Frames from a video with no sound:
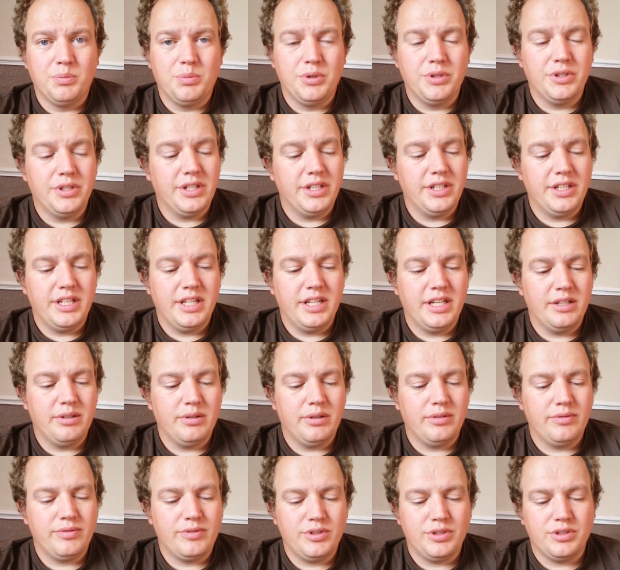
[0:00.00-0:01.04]
But then
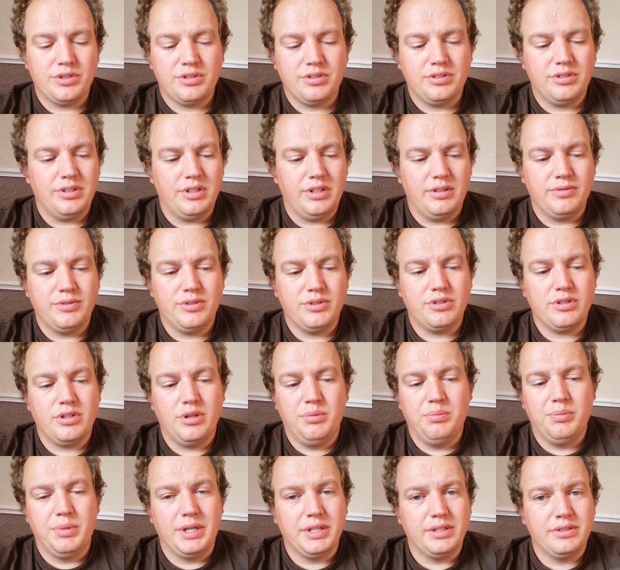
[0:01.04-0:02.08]
now I've just
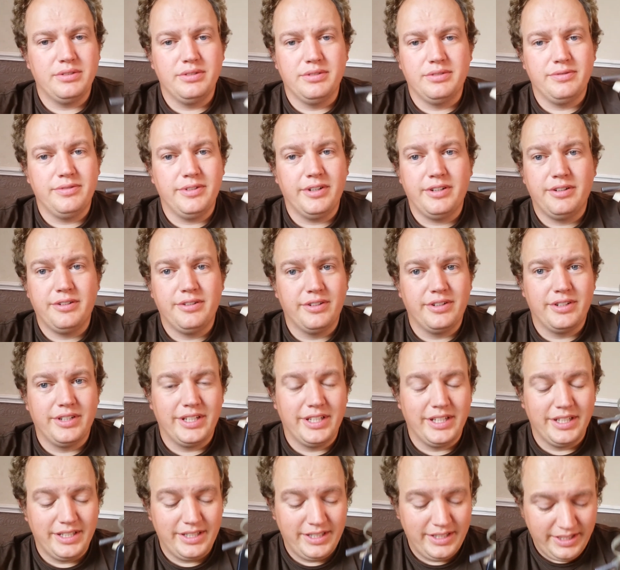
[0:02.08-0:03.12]
gone back to the ferro rod
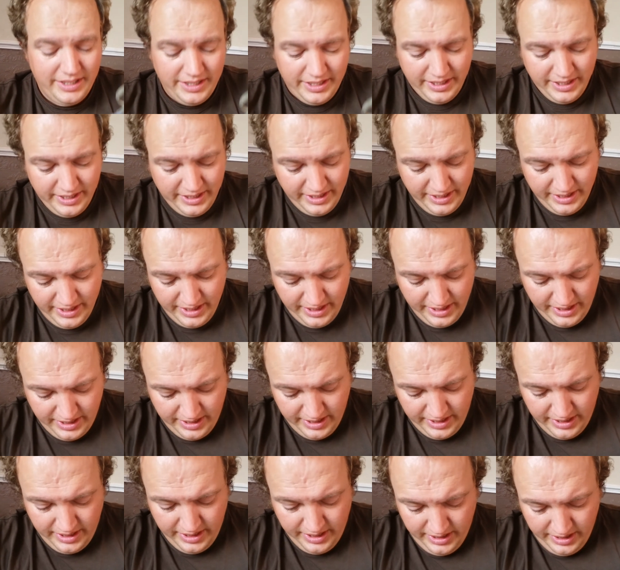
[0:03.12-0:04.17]
again.
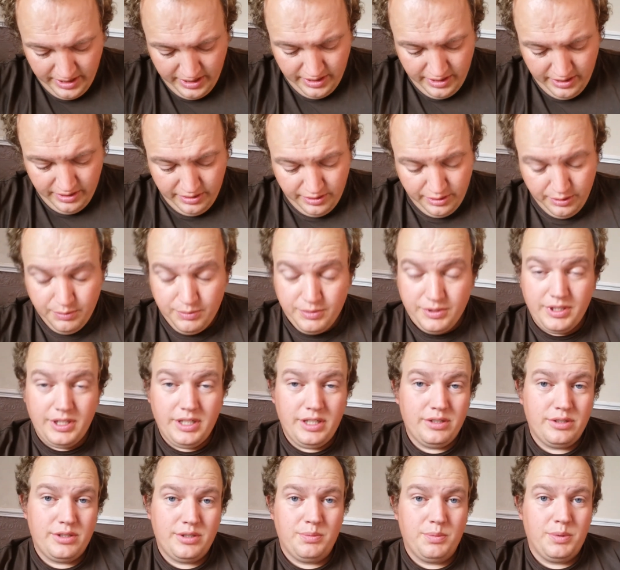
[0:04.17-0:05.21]
Something
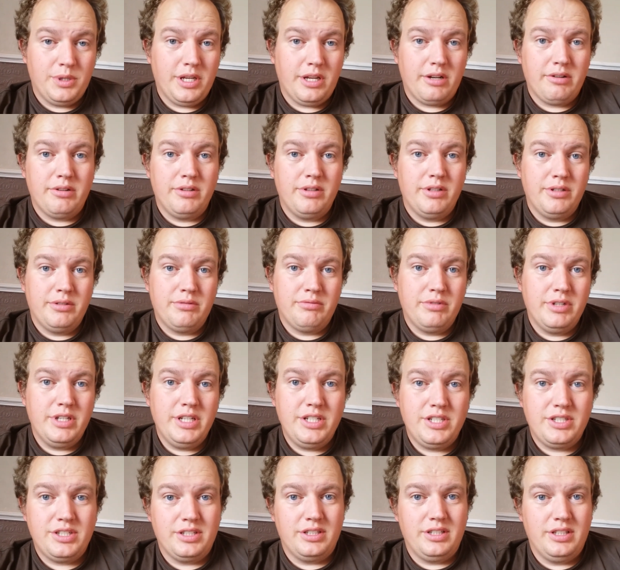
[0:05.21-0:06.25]
else I'm currently
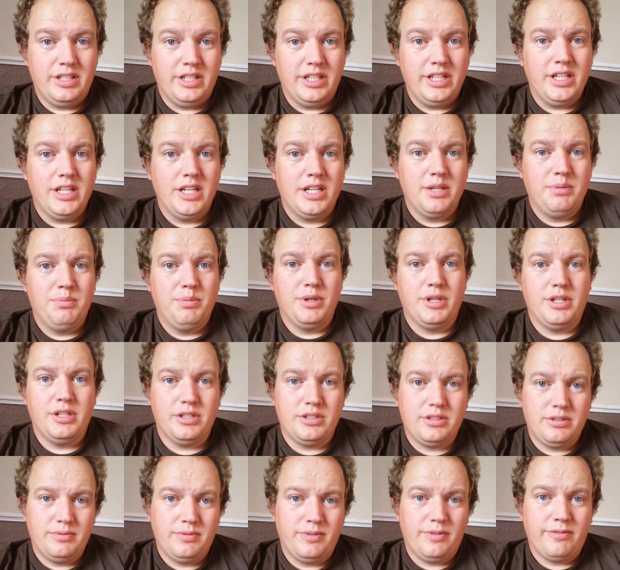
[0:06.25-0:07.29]
recently,
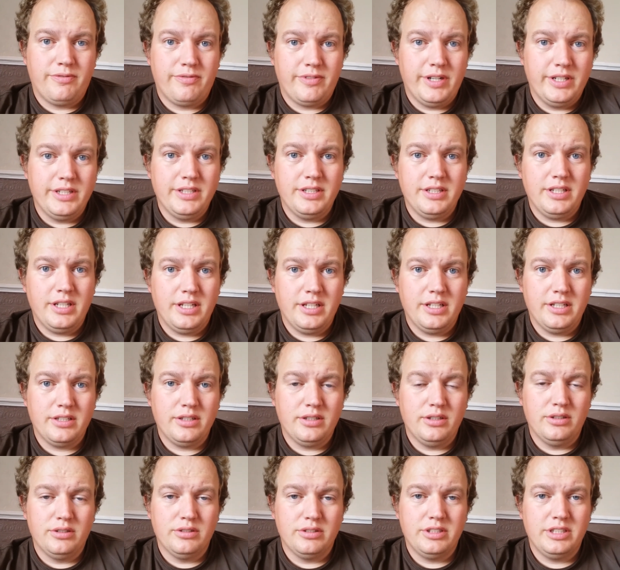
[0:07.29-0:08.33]
because of a friend
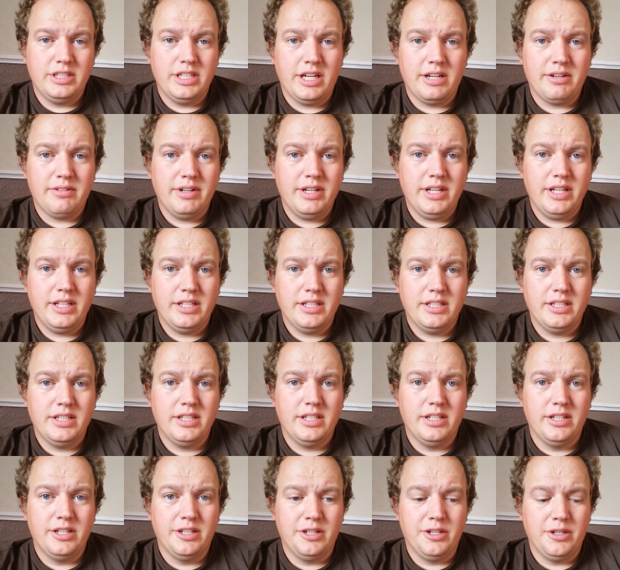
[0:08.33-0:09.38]
called Gary,
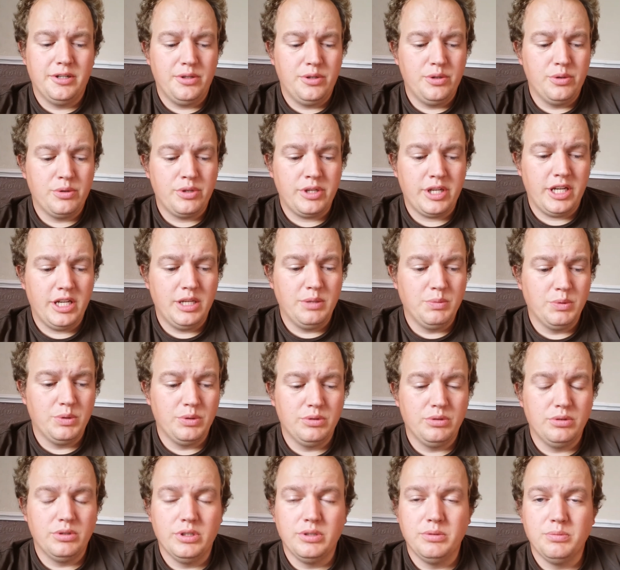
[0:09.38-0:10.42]
who came
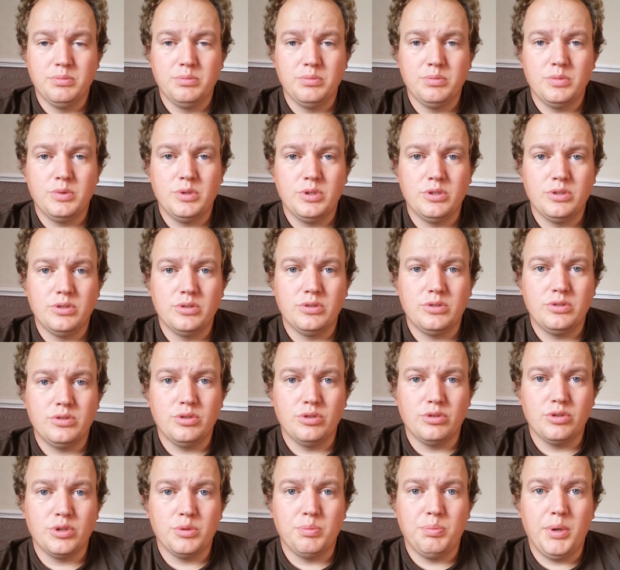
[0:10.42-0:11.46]
and
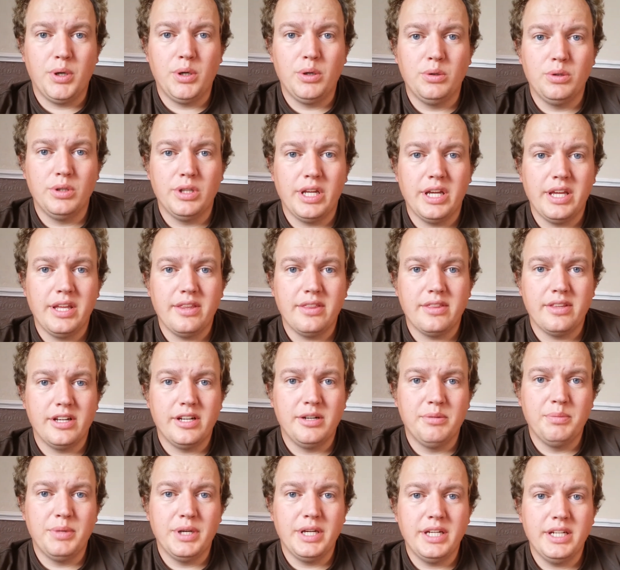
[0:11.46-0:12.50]
took the pole lathe that
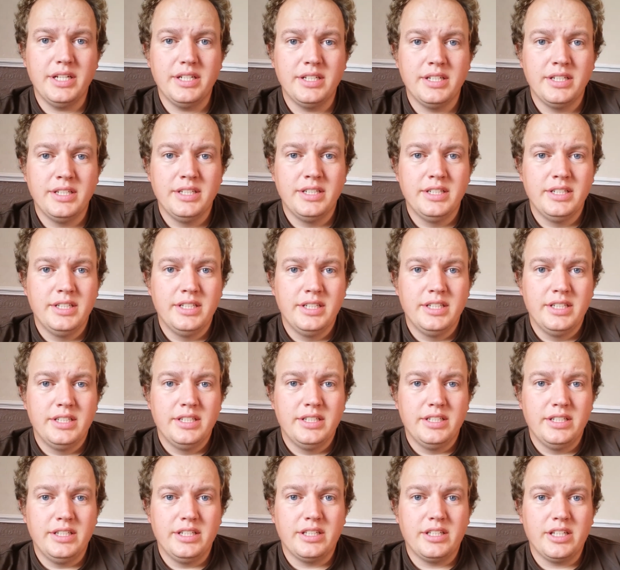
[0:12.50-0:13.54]
I made.
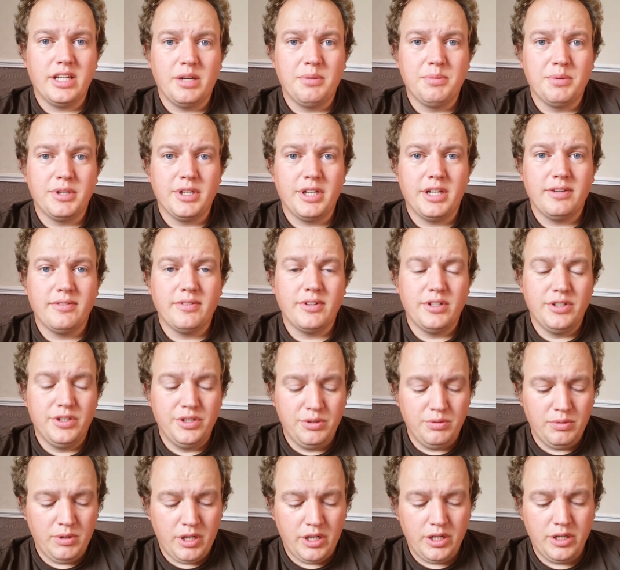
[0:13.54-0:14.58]
He came and gave it a
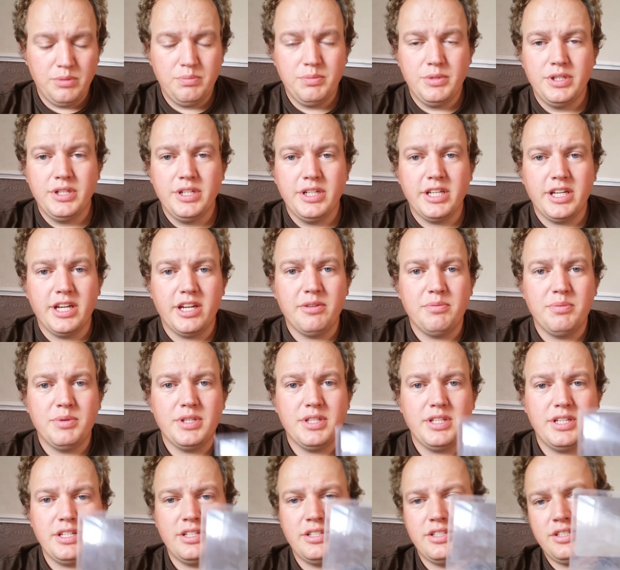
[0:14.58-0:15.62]
new home, and he gave me
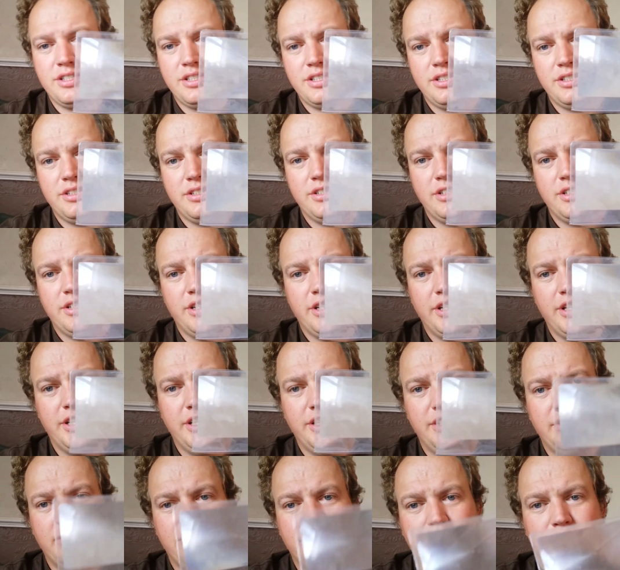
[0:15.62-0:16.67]
this,
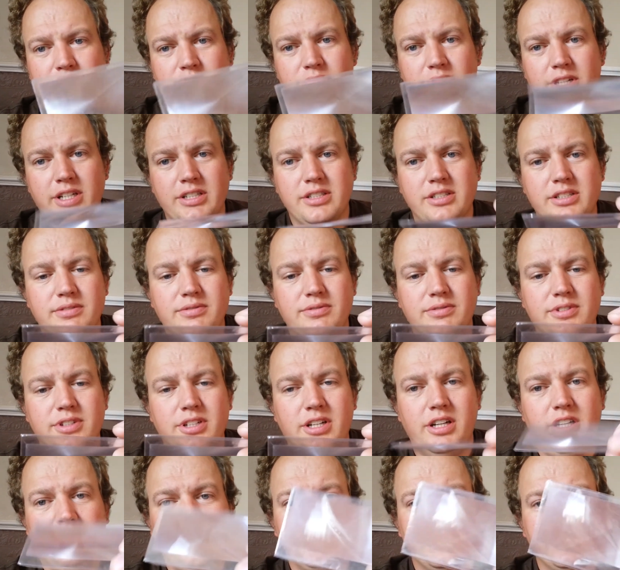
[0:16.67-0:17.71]
a reflective
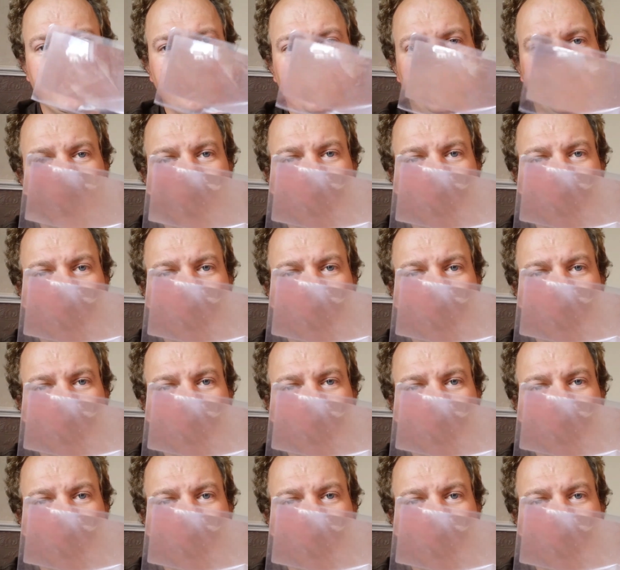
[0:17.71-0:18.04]
card.